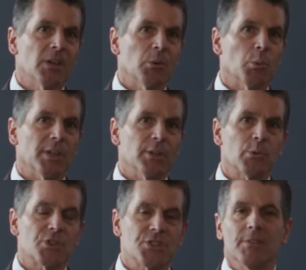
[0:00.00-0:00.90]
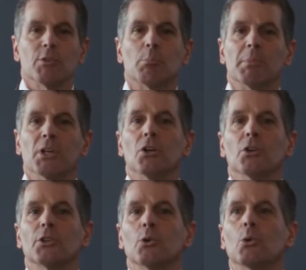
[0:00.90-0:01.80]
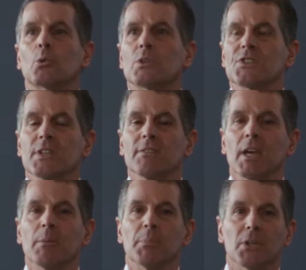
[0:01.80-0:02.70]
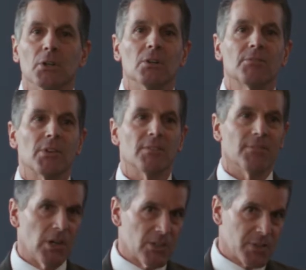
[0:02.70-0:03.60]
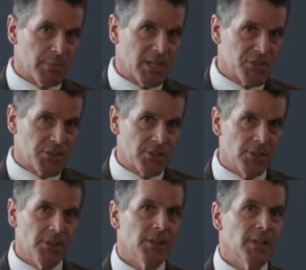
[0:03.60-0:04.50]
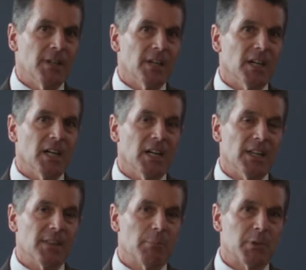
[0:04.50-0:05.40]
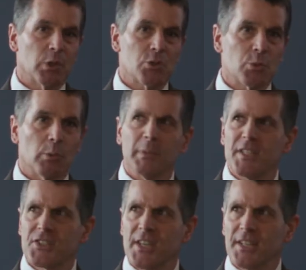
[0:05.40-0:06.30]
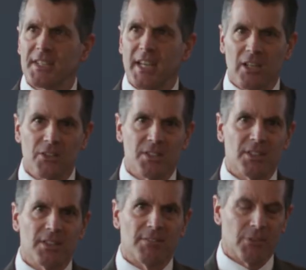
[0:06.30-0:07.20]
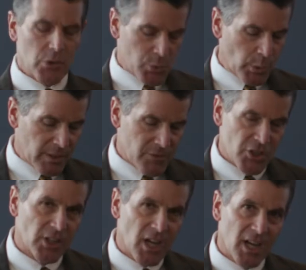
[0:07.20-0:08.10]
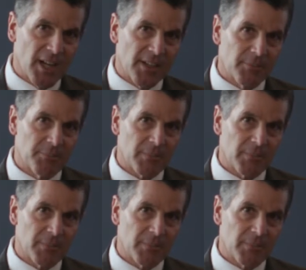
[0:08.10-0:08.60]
When you receive your bill, you'll receive a bill for the fall semester, and the bills will be sent out in the first week of July.